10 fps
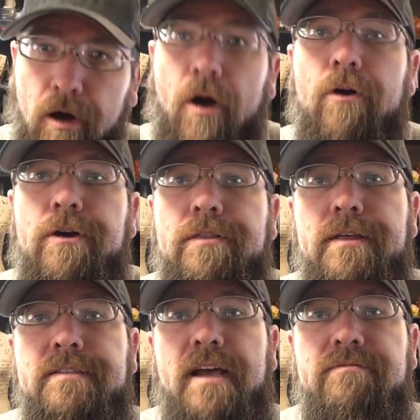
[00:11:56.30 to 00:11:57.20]
all good
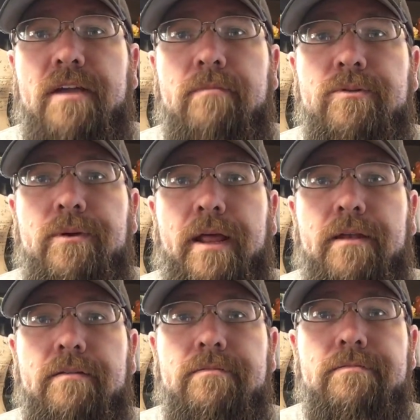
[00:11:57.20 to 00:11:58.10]
things have to come to an
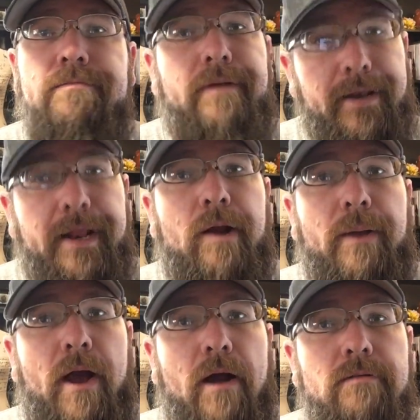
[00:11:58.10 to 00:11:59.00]
end. And here
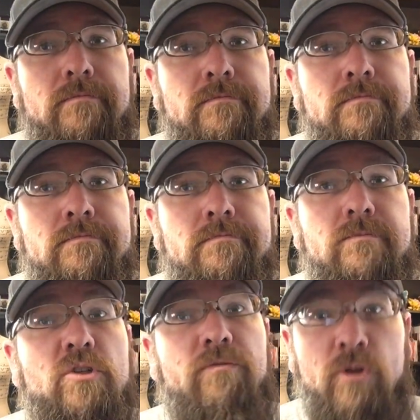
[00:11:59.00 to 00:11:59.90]
we are. So if